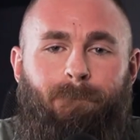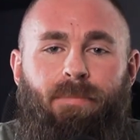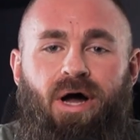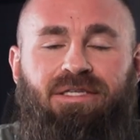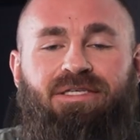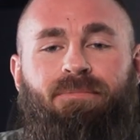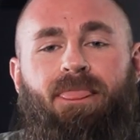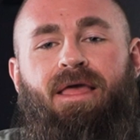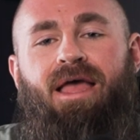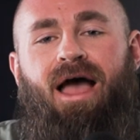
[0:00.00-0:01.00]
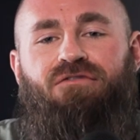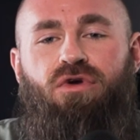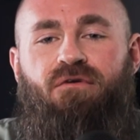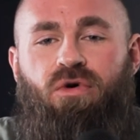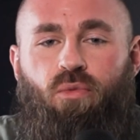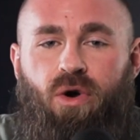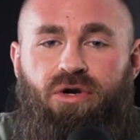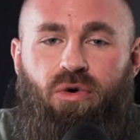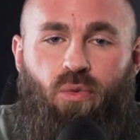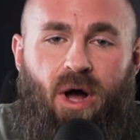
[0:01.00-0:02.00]
But have you ever
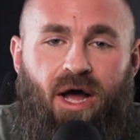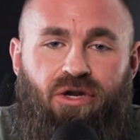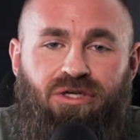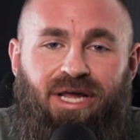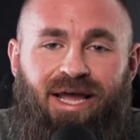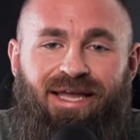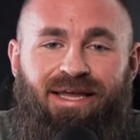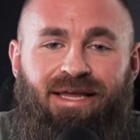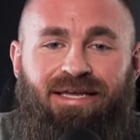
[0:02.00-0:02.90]
wondered why your diet